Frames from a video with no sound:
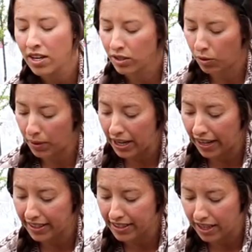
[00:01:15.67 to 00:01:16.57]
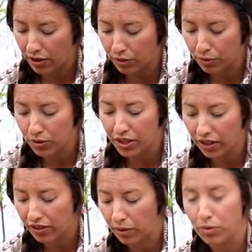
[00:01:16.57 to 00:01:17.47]
So we had these down in the root
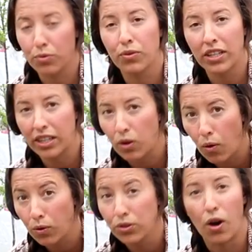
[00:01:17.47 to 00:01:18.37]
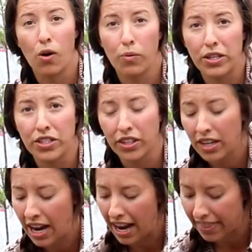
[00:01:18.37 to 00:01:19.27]
cellar that was really cold all winter
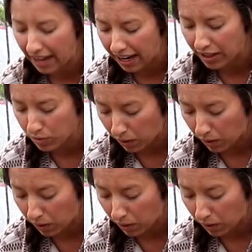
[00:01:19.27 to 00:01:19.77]
and that is